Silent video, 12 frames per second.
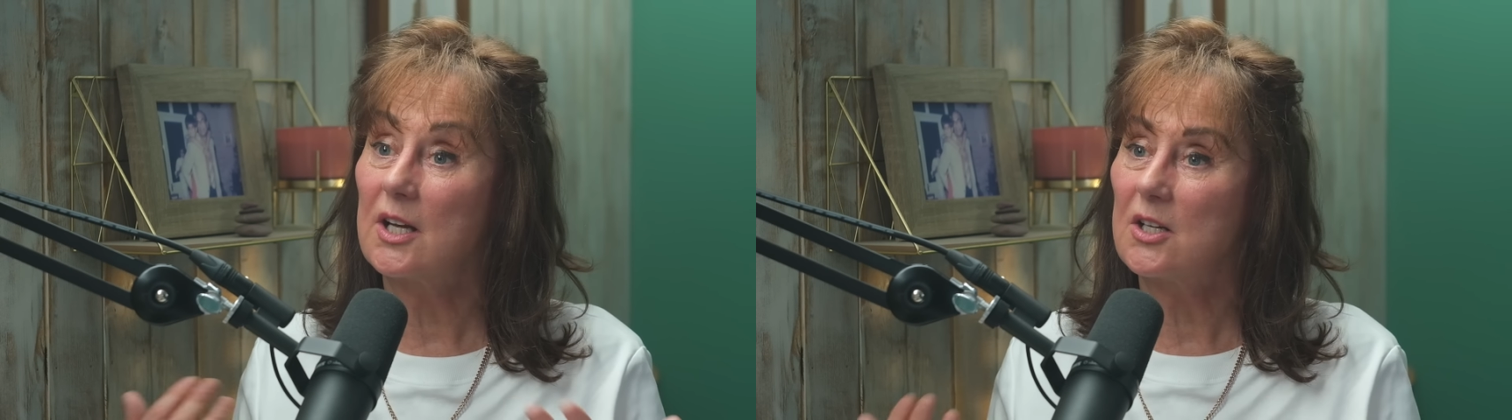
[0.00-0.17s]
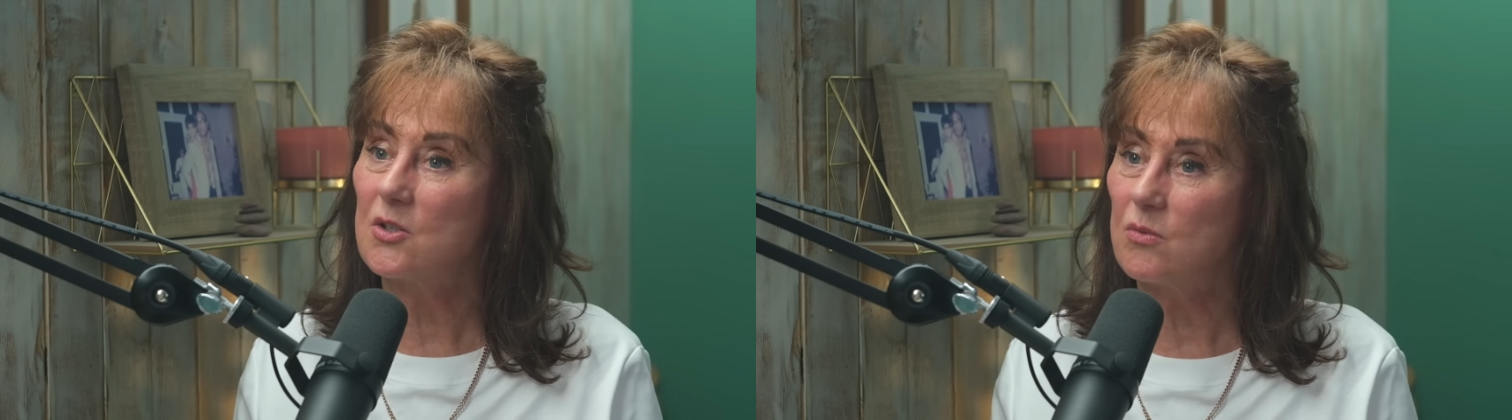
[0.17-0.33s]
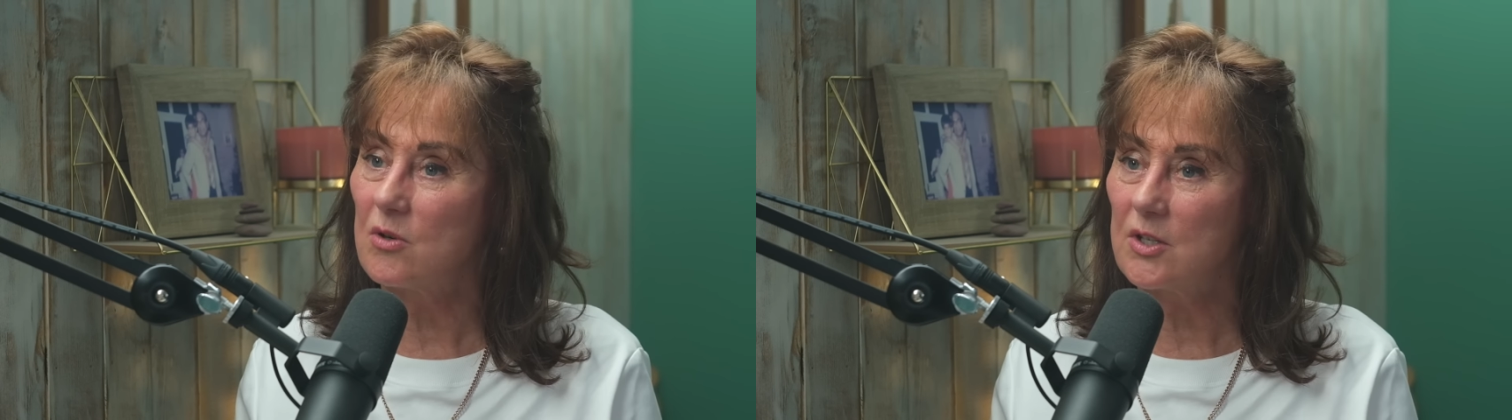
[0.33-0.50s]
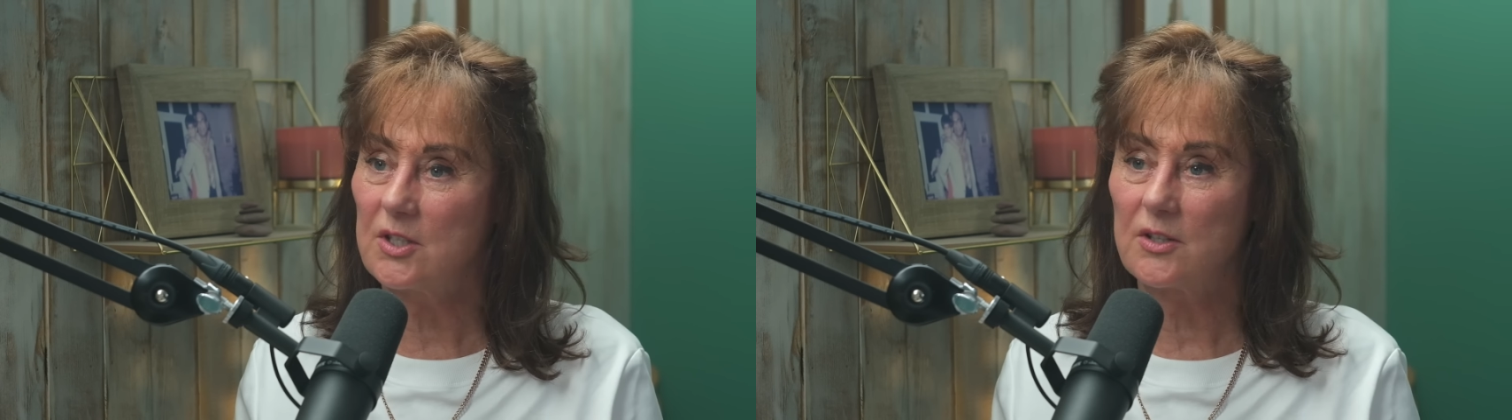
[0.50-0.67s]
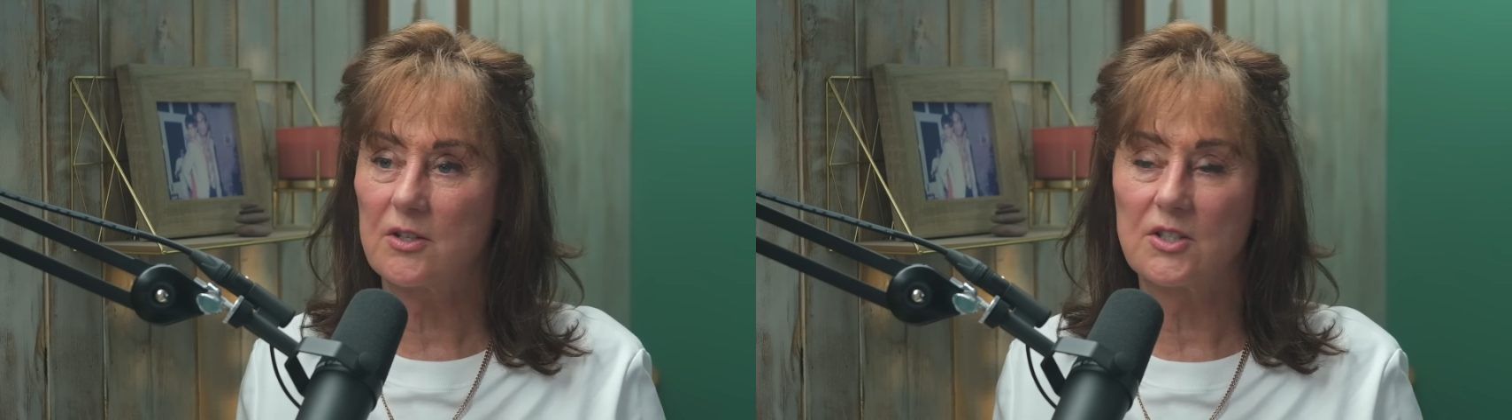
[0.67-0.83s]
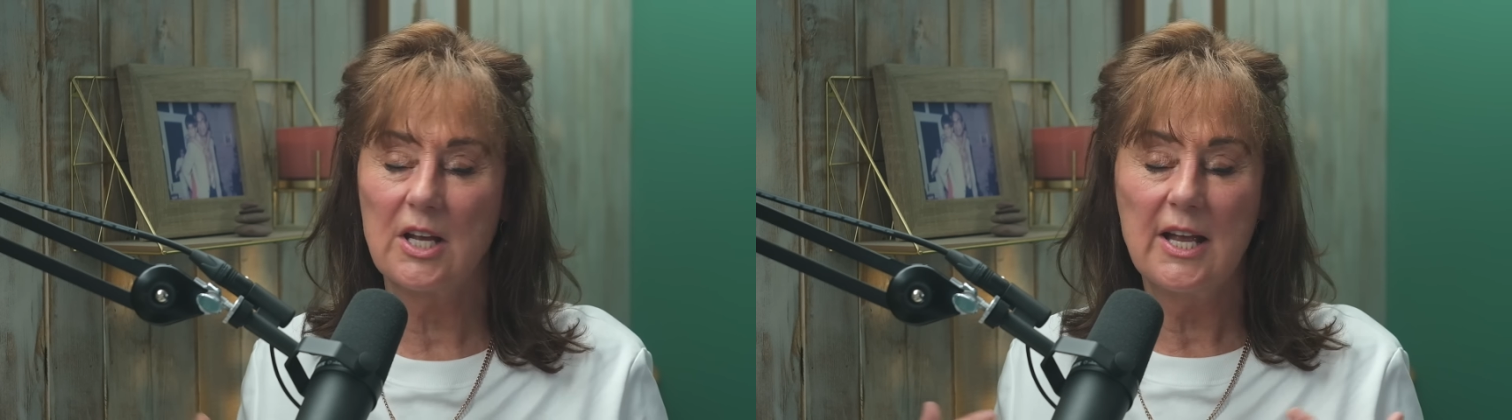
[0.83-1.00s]
and towards
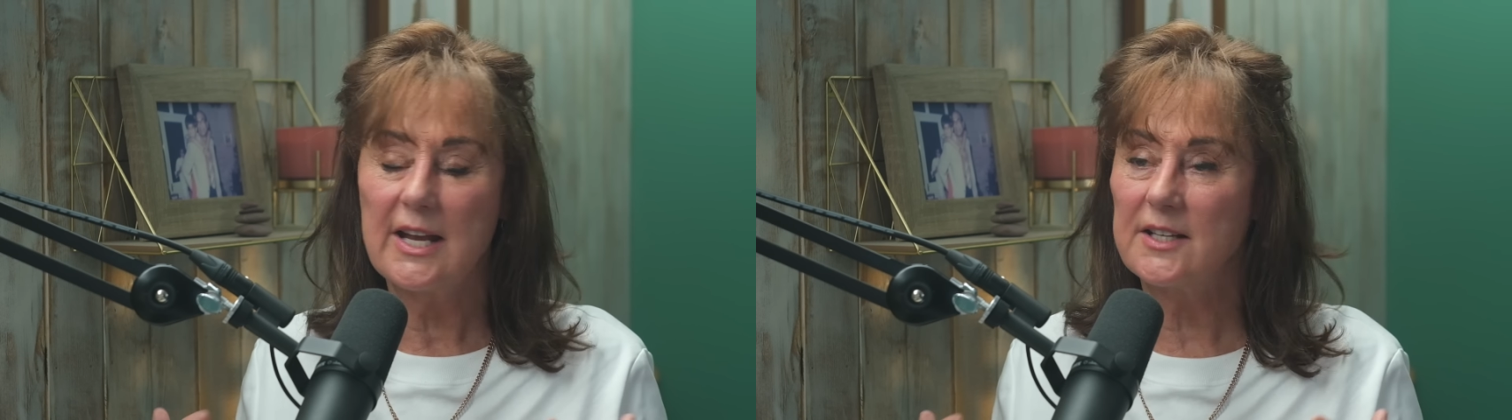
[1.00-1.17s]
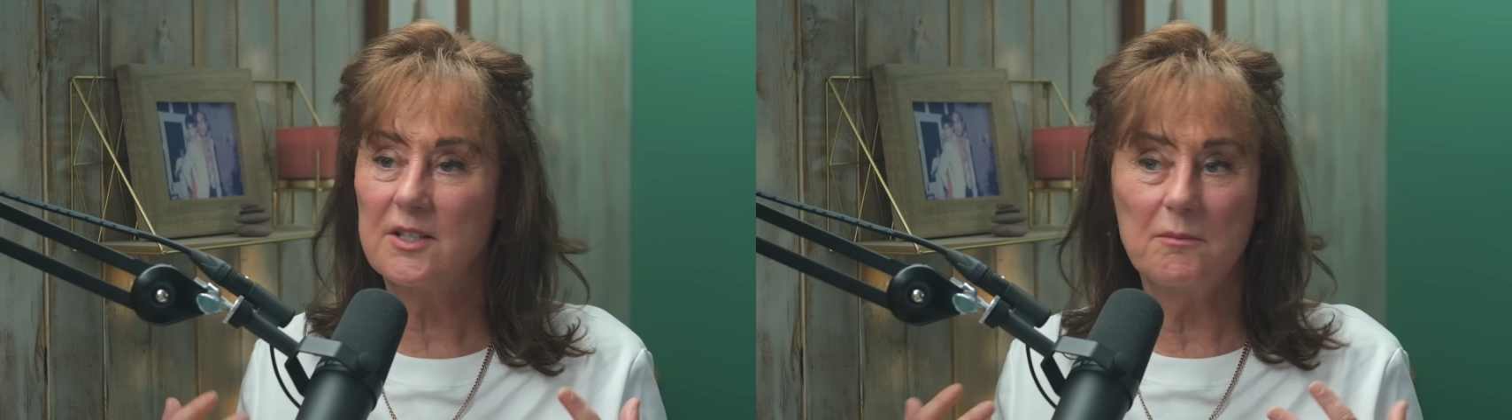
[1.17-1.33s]
others is a